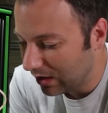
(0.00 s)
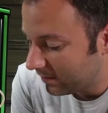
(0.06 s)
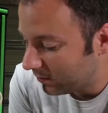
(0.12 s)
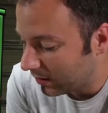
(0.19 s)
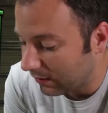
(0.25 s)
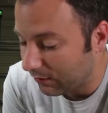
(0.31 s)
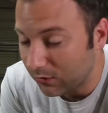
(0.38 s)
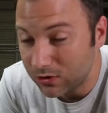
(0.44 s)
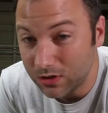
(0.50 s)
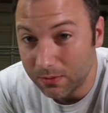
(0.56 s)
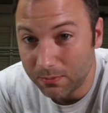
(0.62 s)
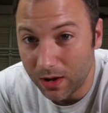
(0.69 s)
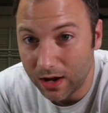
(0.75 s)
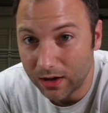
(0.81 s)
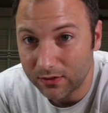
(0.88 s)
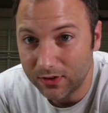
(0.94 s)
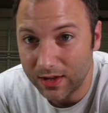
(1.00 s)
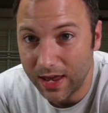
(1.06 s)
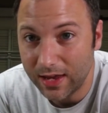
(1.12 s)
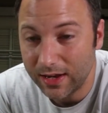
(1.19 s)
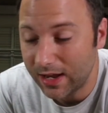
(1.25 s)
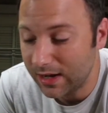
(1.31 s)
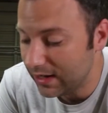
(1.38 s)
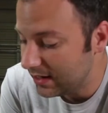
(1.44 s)
When I first unboxed the
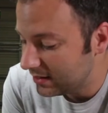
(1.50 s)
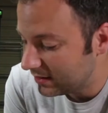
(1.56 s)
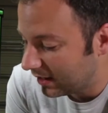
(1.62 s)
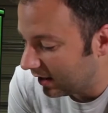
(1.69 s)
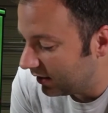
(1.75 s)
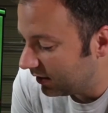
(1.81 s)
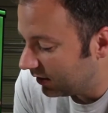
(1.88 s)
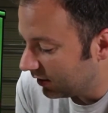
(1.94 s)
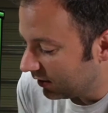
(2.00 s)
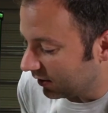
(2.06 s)
Anet E10,